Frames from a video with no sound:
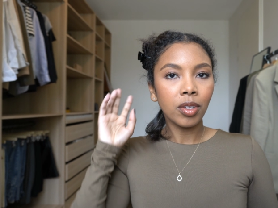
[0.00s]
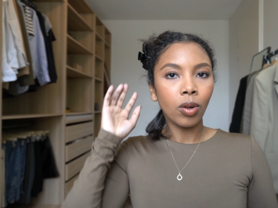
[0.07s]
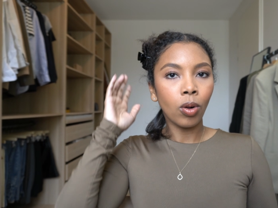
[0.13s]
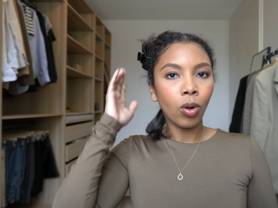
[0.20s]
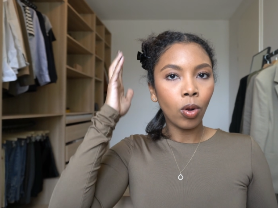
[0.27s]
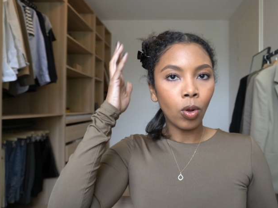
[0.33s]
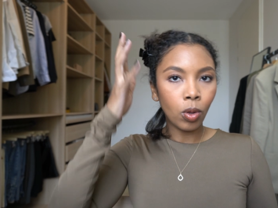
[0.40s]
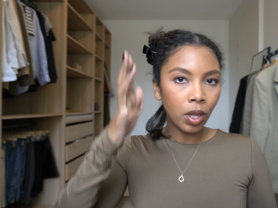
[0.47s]

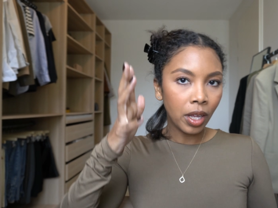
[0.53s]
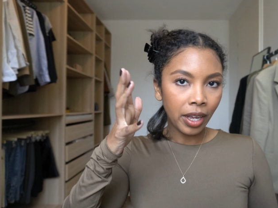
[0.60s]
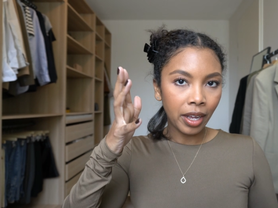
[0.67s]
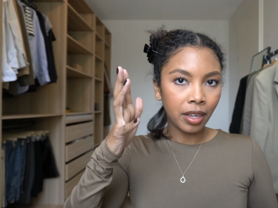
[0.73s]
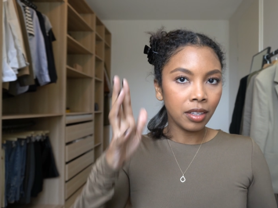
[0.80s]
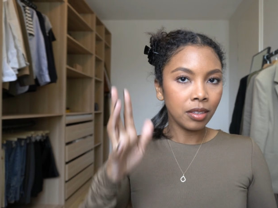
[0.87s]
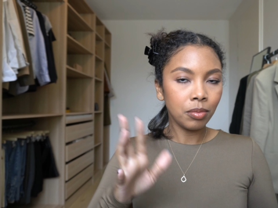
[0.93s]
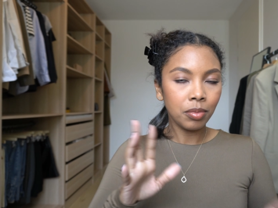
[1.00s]
whole
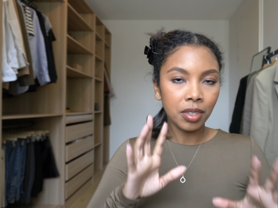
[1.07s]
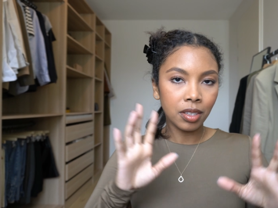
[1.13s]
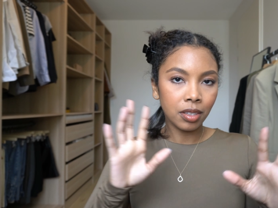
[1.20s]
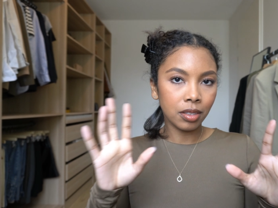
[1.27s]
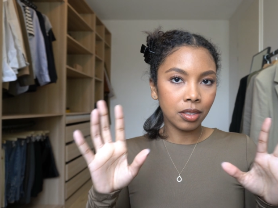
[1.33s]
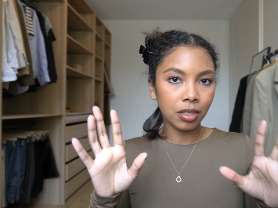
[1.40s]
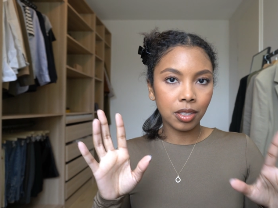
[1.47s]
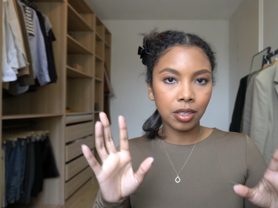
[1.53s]
head
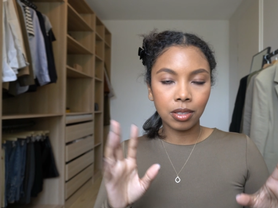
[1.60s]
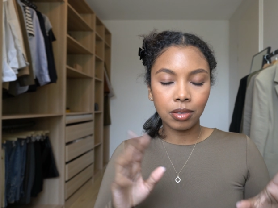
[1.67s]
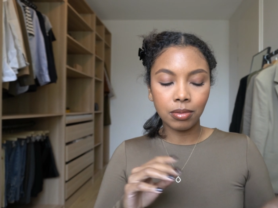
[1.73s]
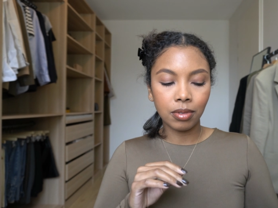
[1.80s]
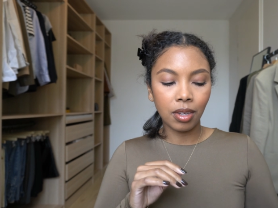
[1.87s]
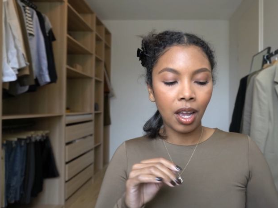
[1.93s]
because